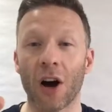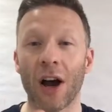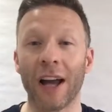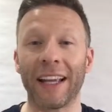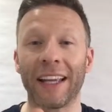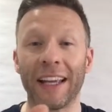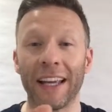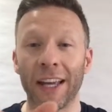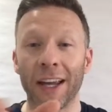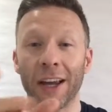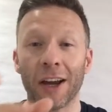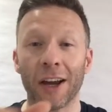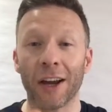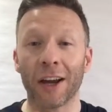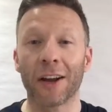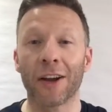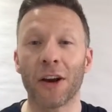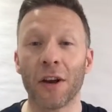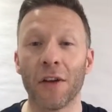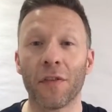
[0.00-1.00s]

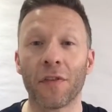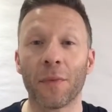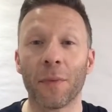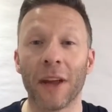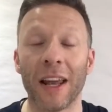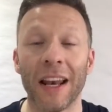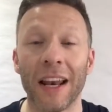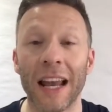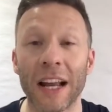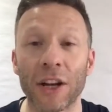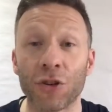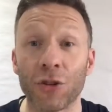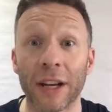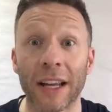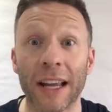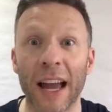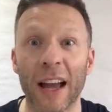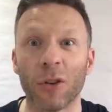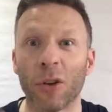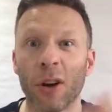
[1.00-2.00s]
IKEA kind of
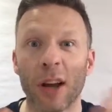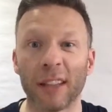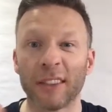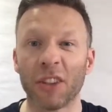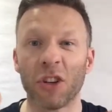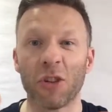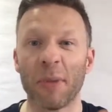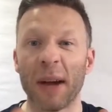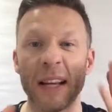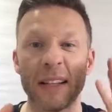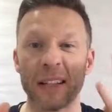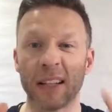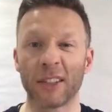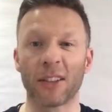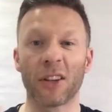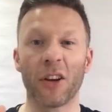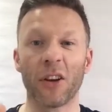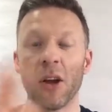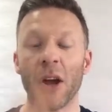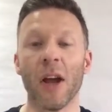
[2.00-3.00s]
electric candle lights. They're amazing.
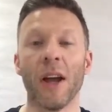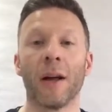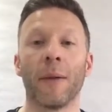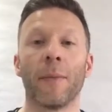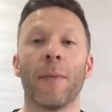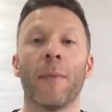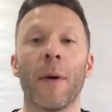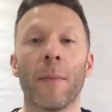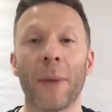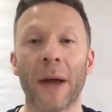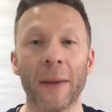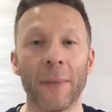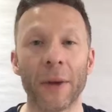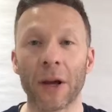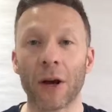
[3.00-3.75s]
So my baby